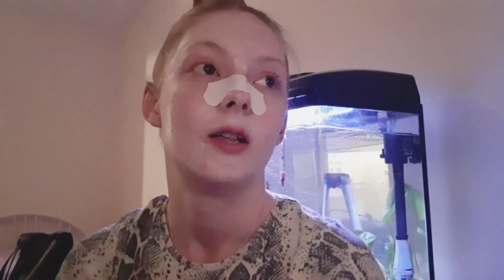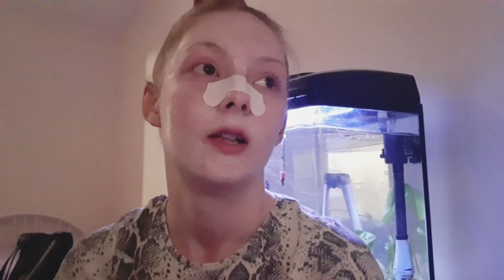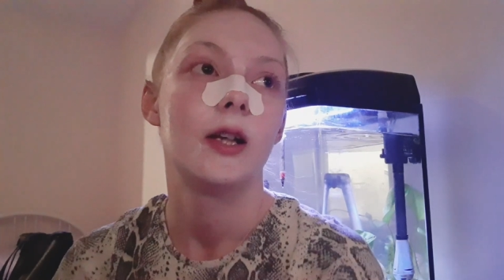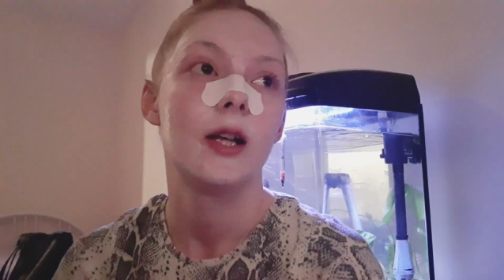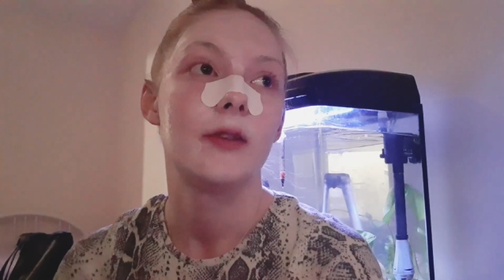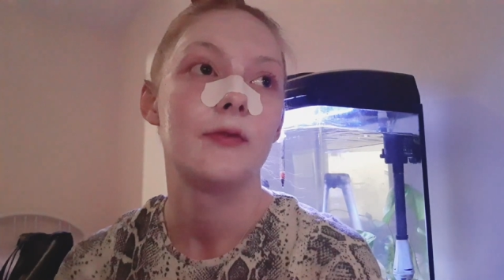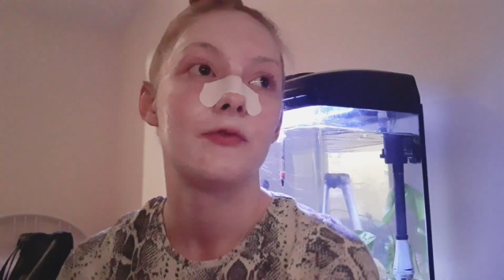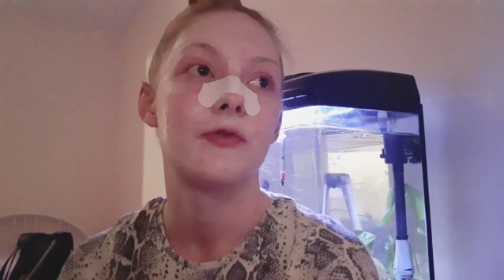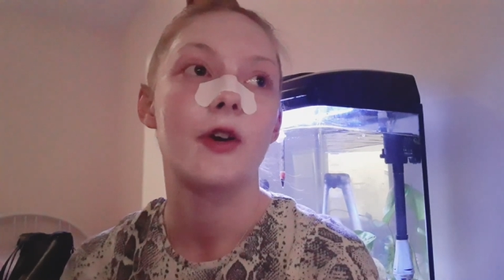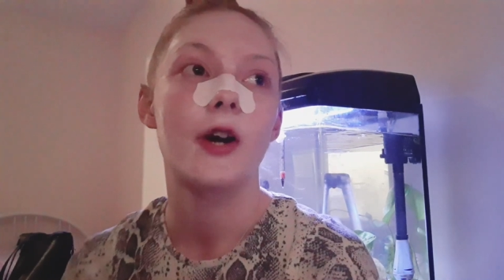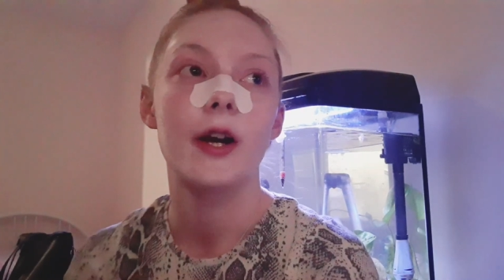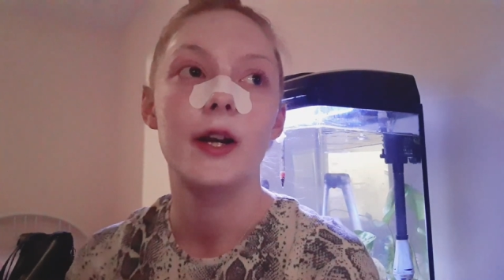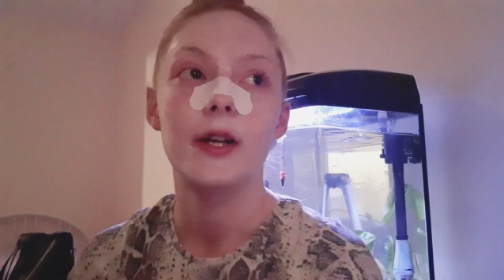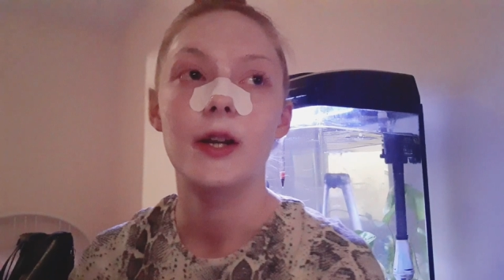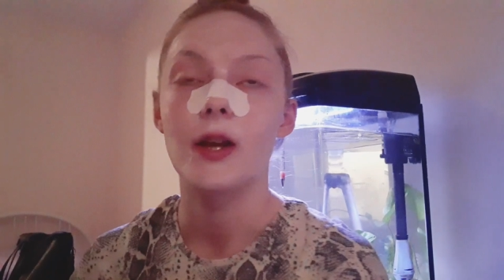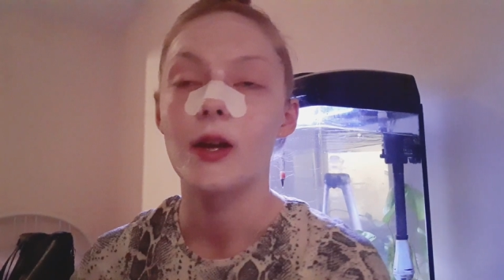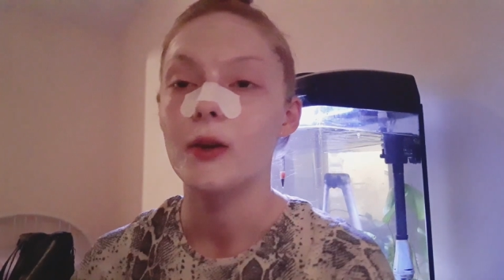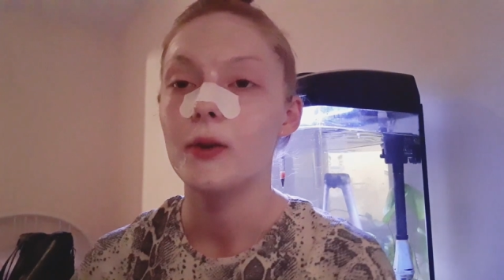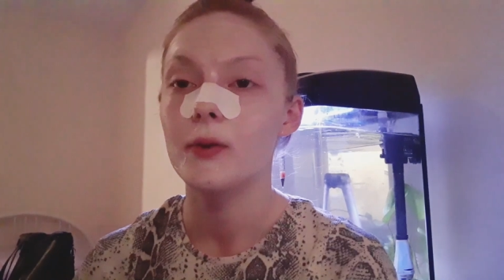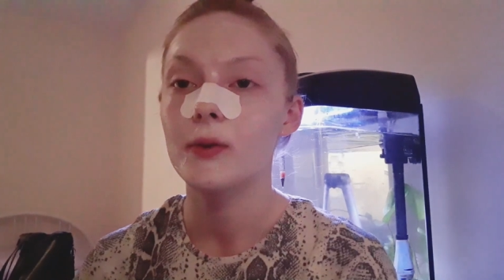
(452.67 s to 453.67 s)
and
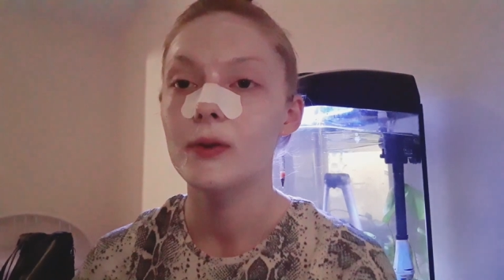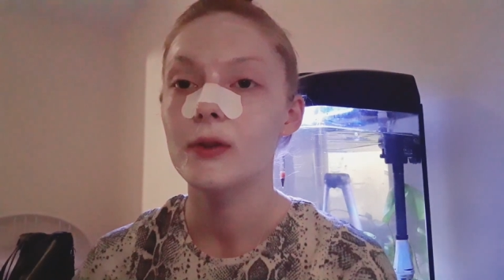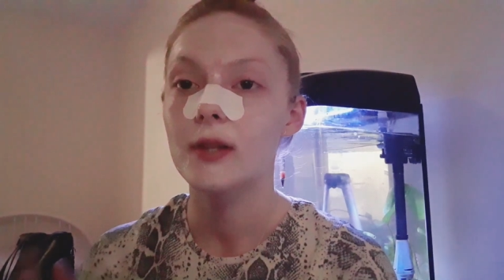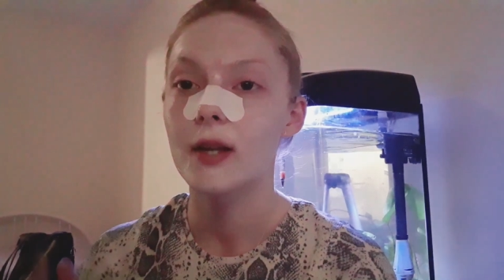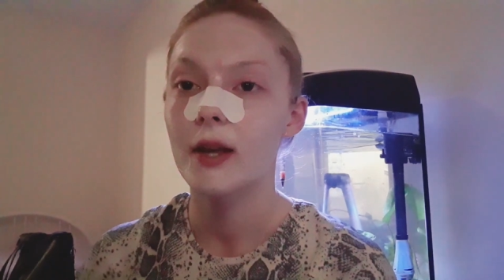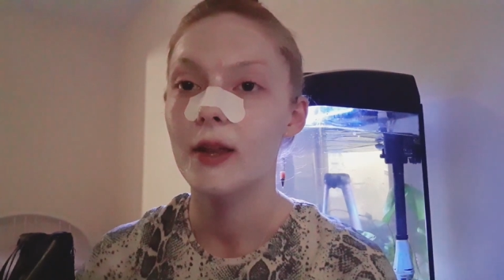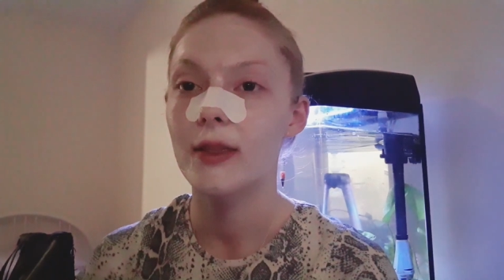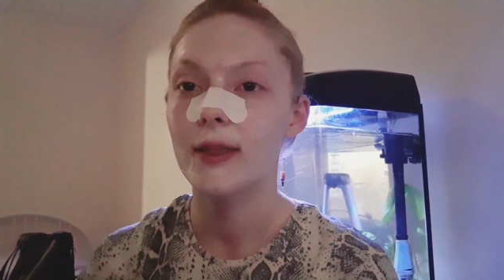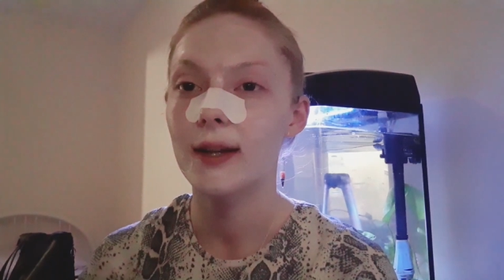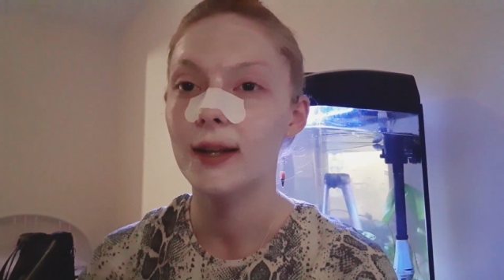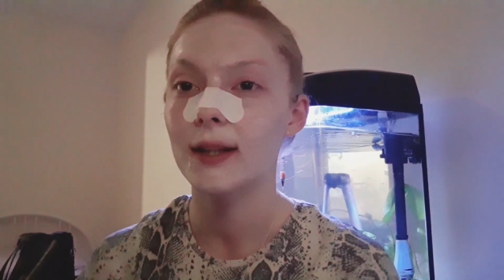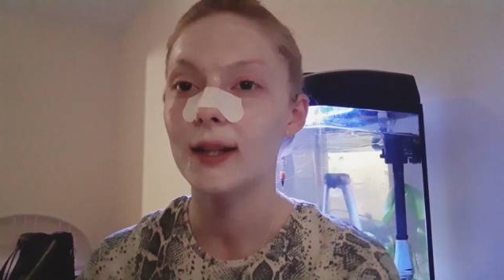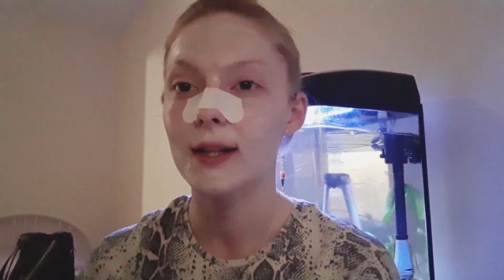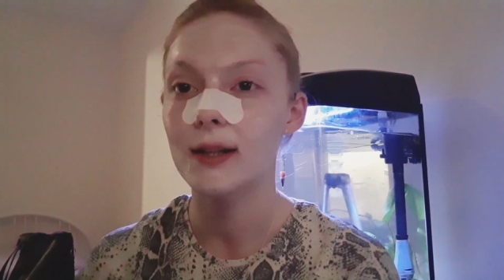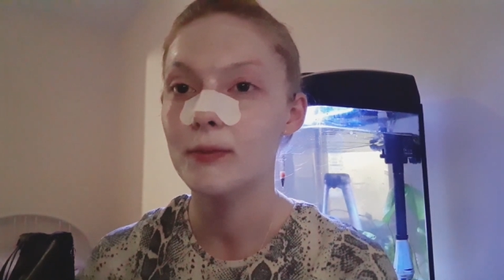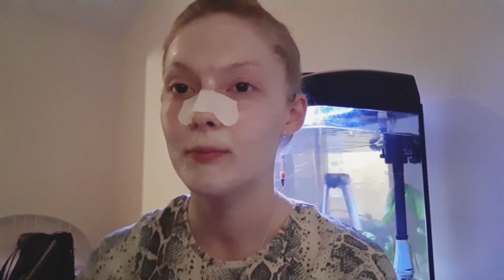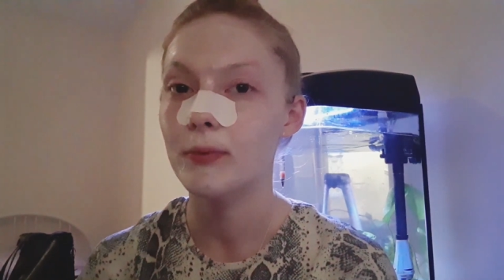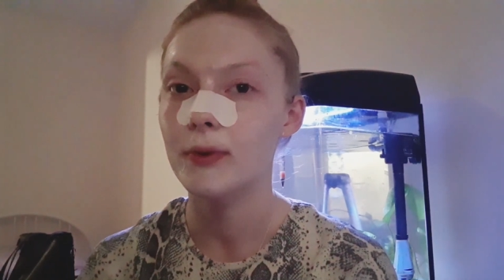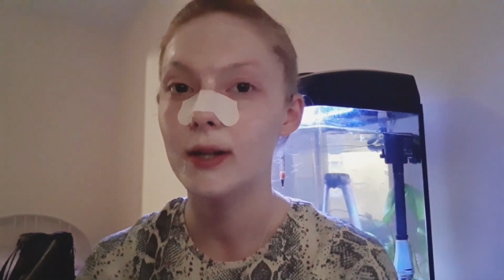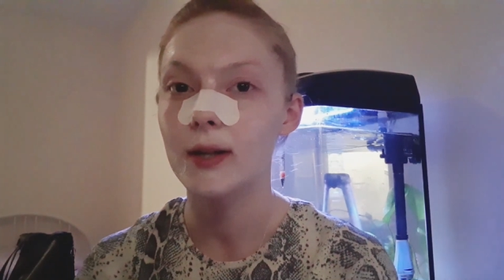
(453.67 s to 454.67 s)
rhinos. I think
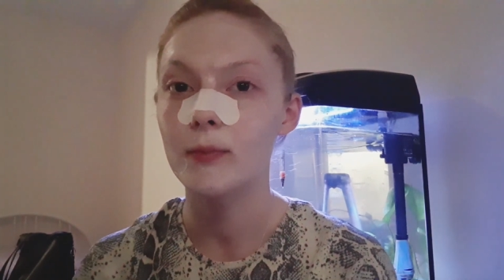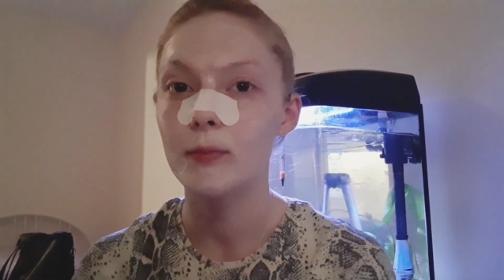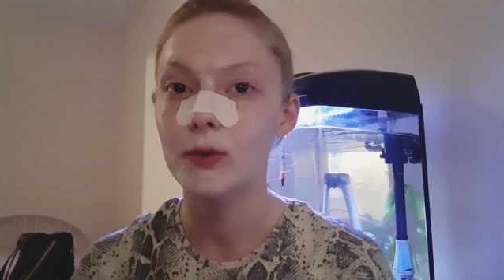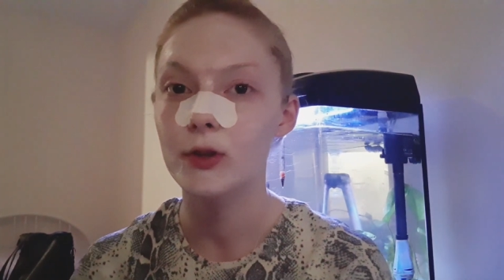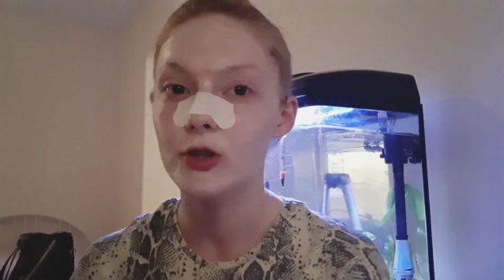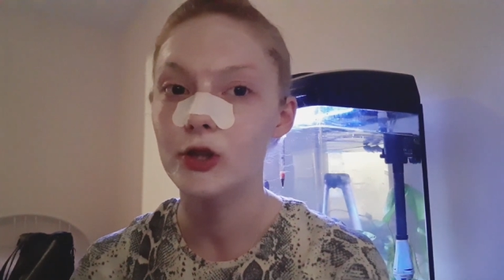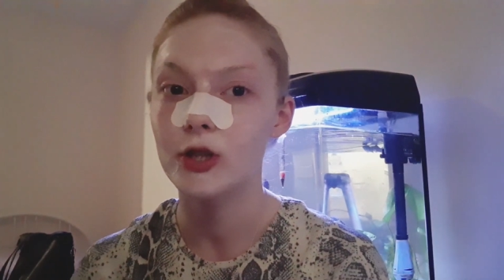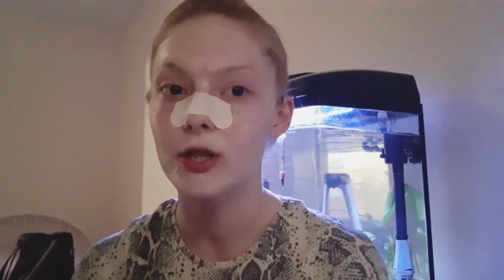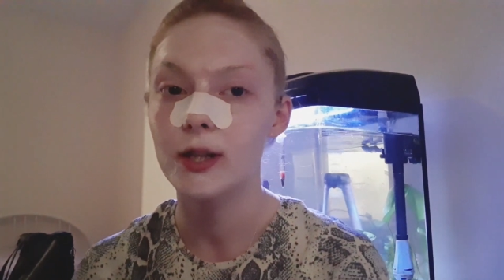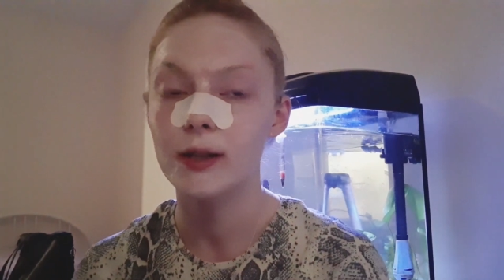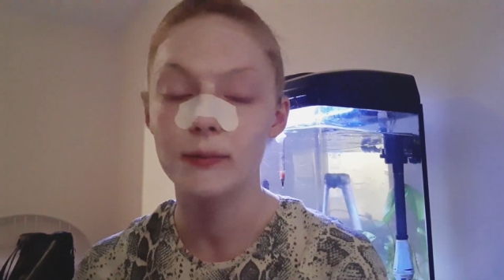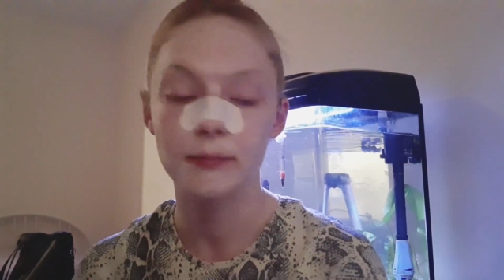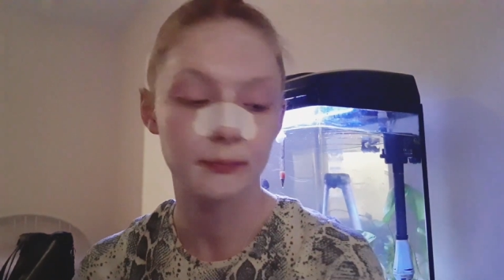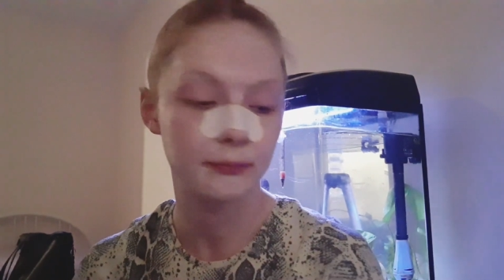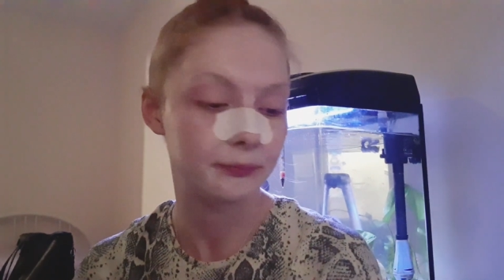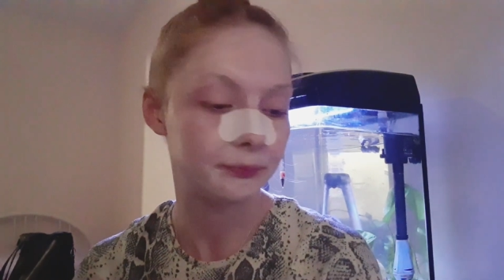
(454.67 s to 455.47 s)
that's pretty much it.